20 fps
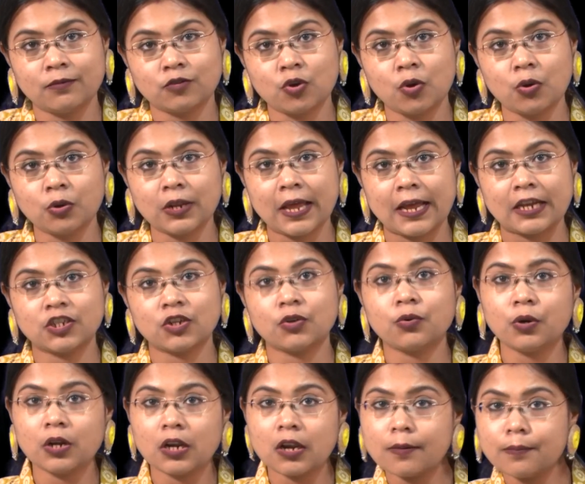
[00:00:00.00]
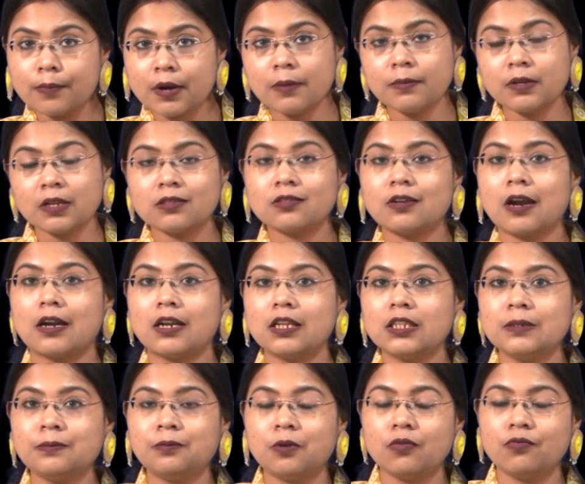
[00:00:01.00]
So Nash equilibrium is a
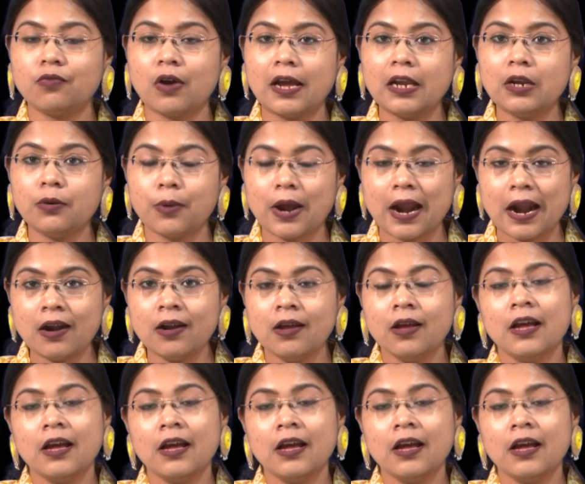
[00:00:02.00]
strategy profile where